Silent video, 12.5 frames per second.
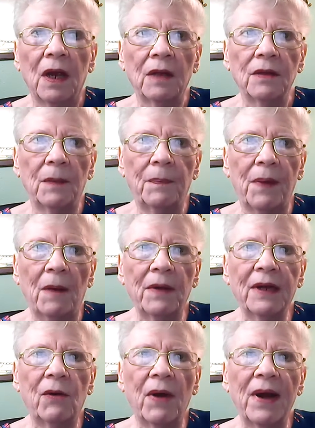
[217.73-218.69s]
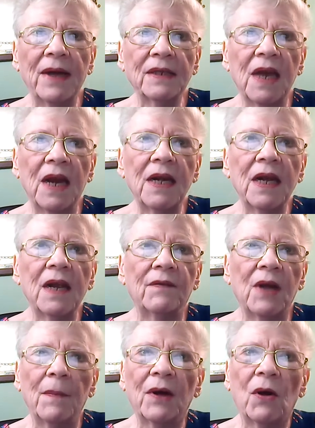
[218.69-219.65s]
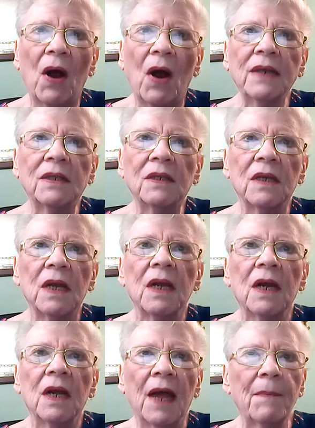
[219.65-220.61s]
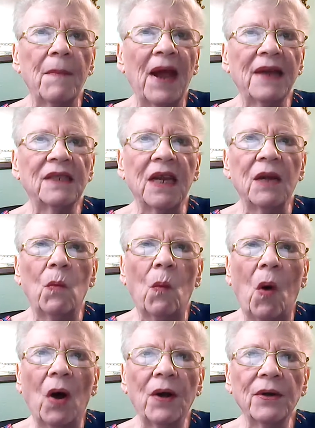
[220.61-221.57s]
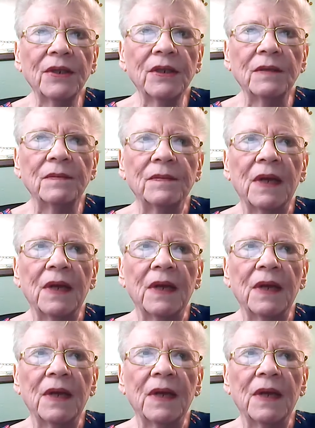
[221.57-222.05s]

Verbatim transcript: The public grandstanding of Democrats like Maxine Waters,